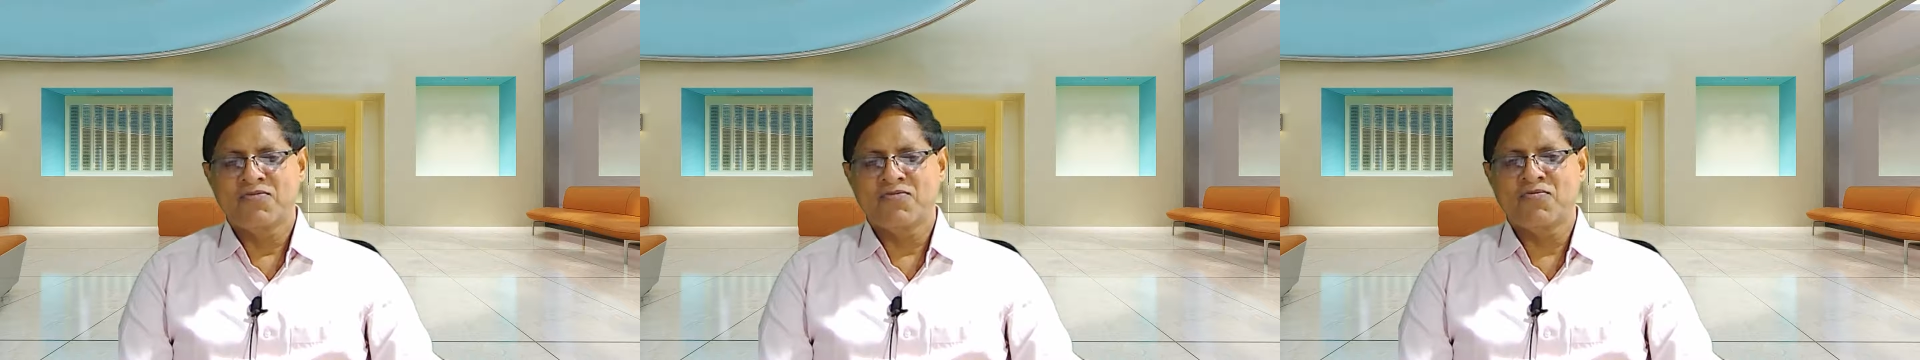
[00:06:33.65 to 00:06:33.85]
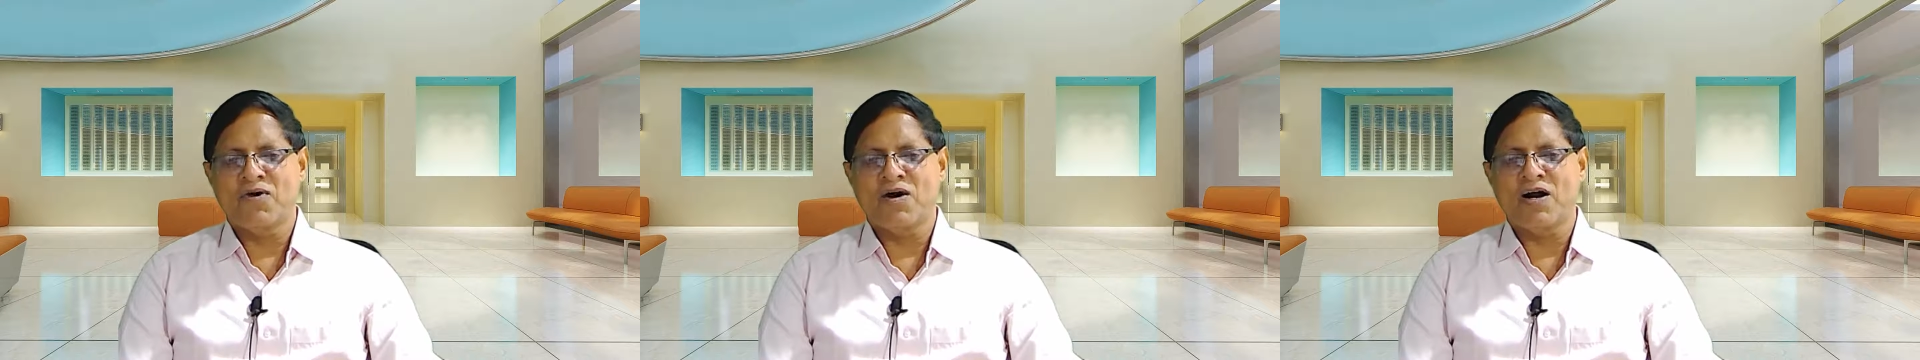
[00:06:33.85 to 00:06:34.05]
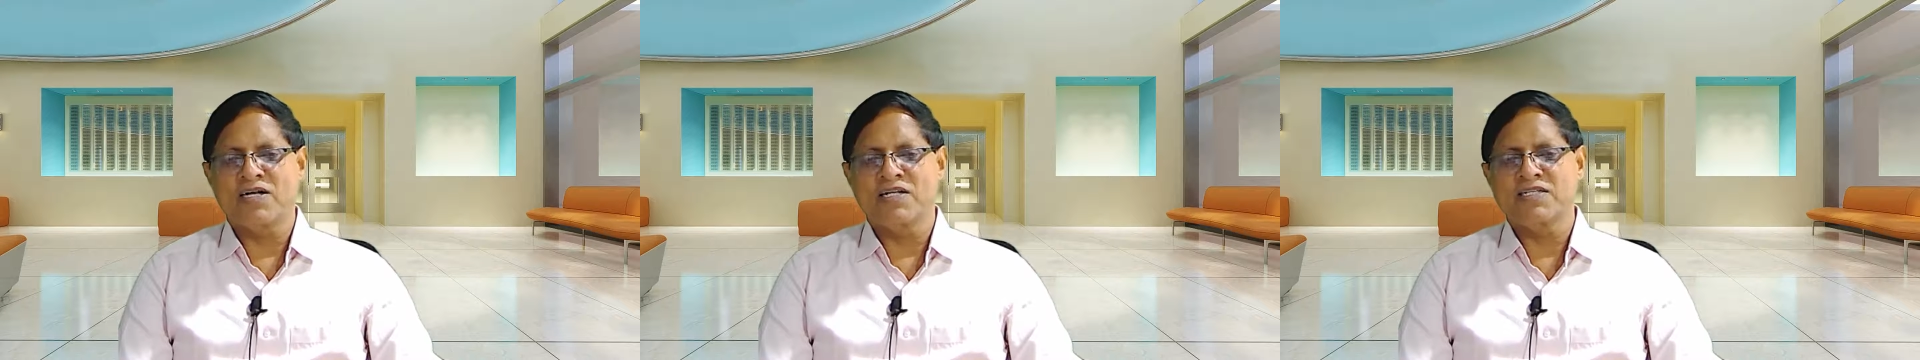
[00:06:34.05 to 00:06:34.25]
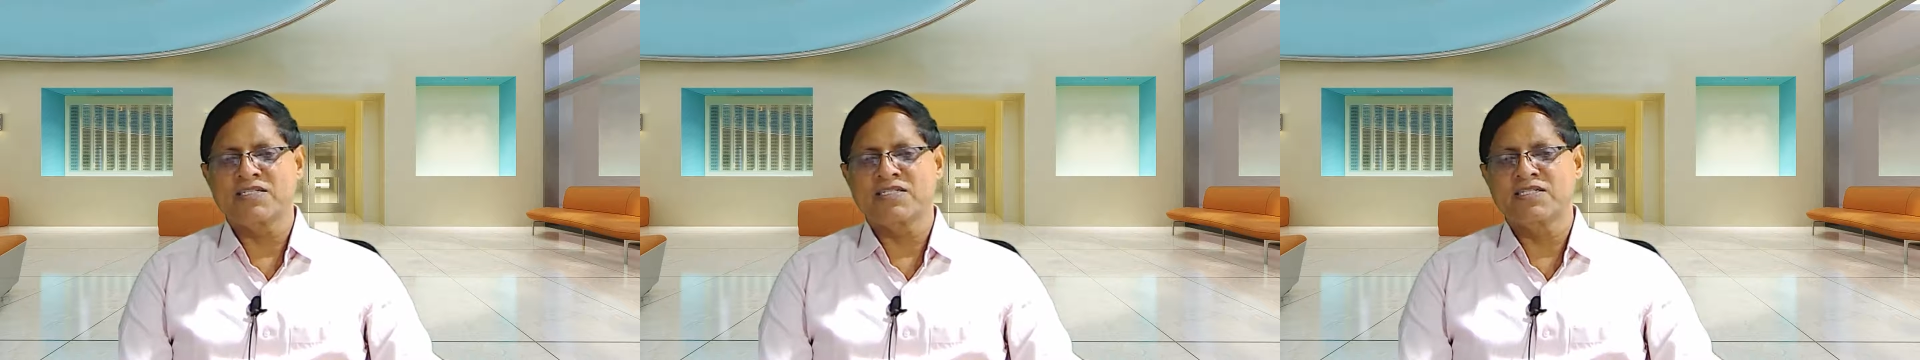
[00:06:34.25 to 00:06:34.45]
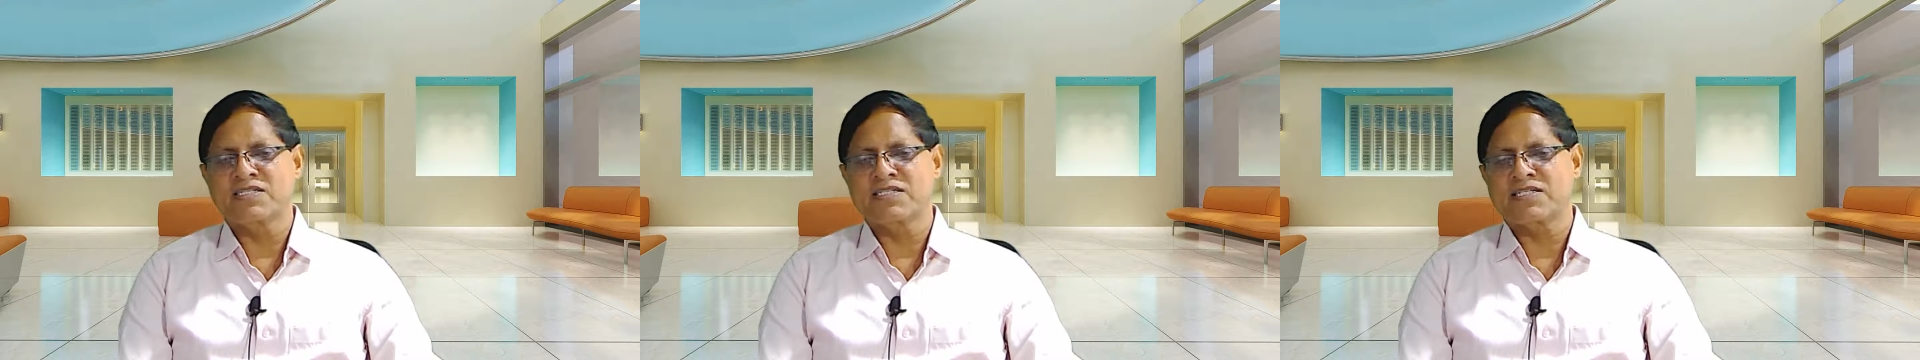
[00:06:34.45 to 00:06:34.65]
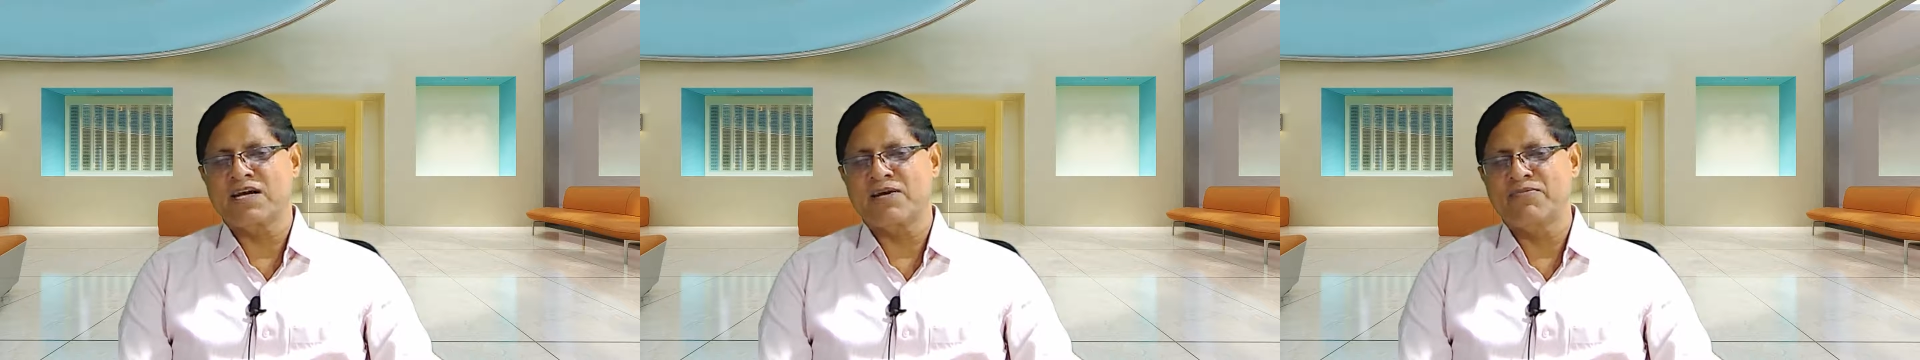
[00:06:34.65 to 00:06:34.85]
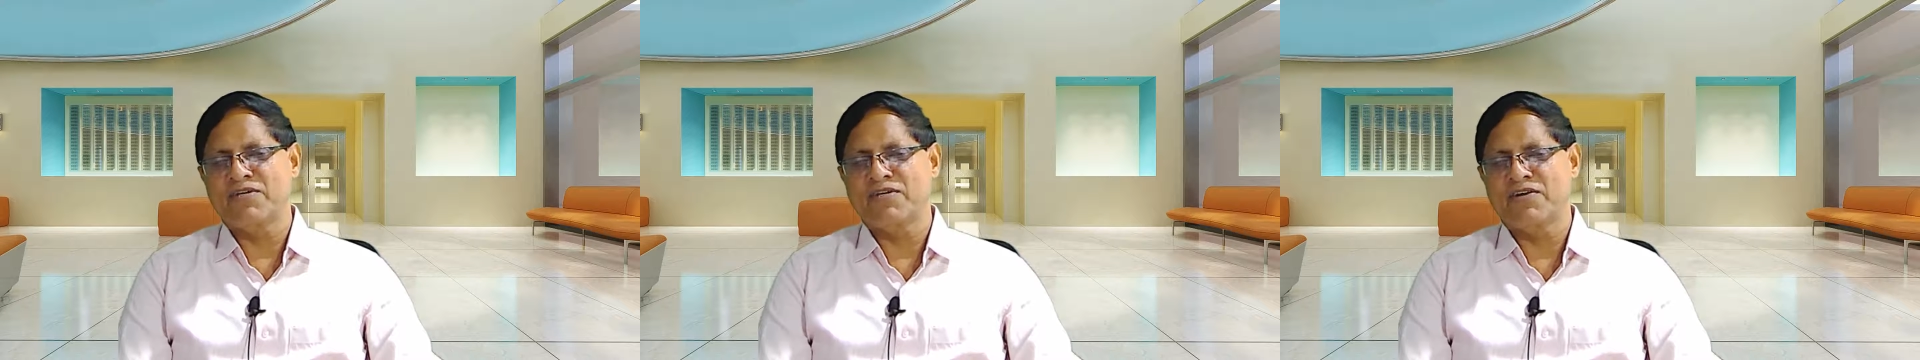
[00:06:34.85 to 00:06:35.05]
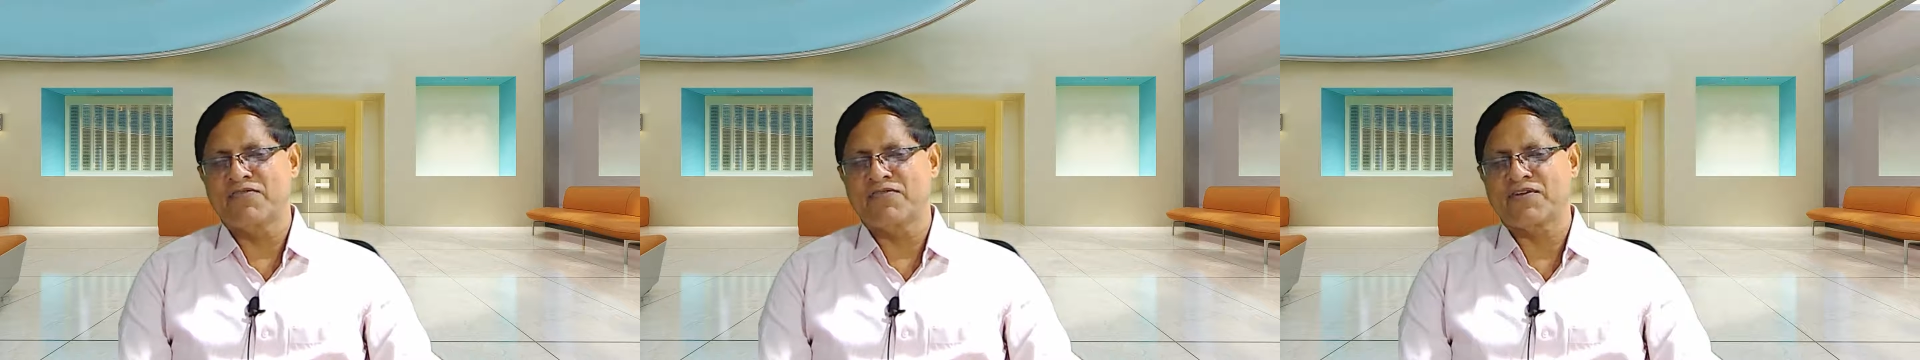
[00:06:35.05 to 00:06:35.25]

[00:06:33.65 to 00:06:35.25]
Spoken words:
what is this committee of